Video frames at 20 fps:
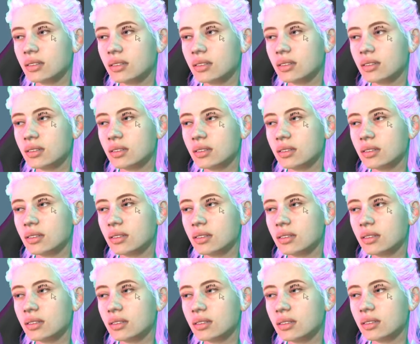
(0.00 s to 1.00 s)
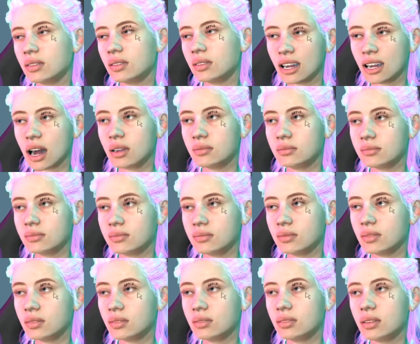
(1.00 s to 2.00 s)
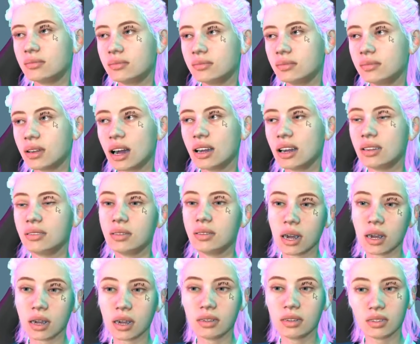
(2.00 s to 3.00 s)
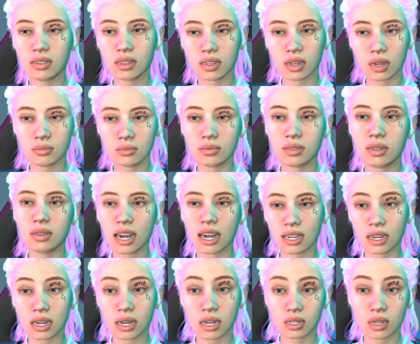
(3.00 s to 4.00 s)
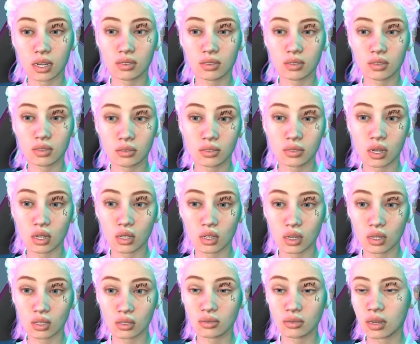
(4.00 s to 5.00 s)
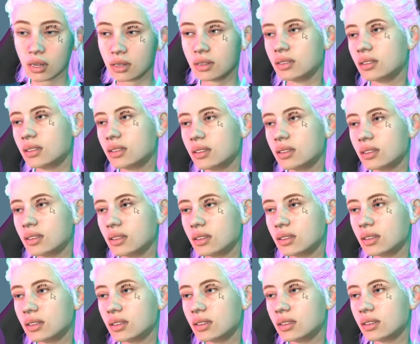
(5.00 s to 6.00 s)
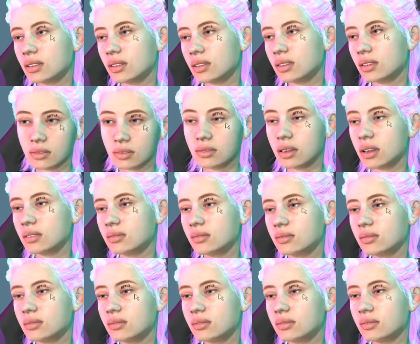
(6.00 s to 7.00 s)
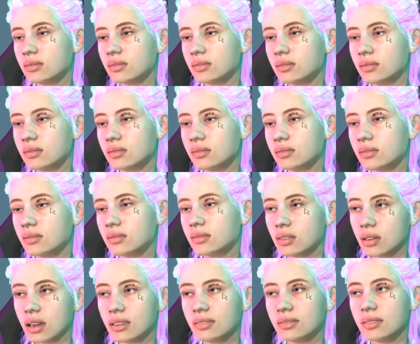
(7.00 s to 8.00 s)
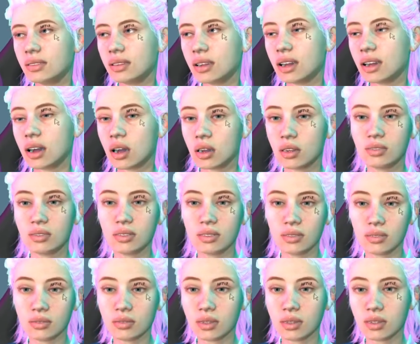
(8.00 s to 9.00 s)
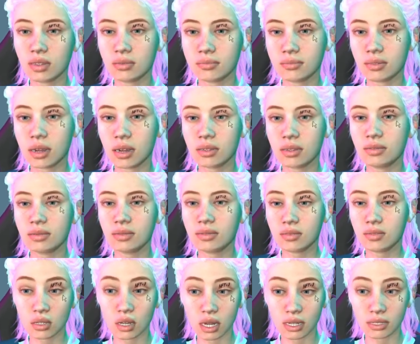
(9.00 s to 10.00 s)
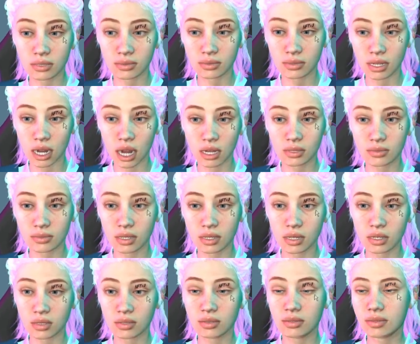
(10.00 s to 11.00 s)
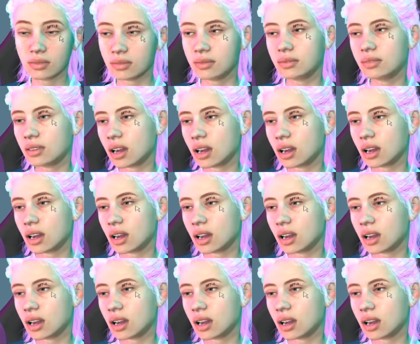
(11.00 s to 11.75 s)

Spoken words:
So how do we create something like the Ethereum logo right here? Let's get right into it. You can see the on-screen commands right down there on the screen.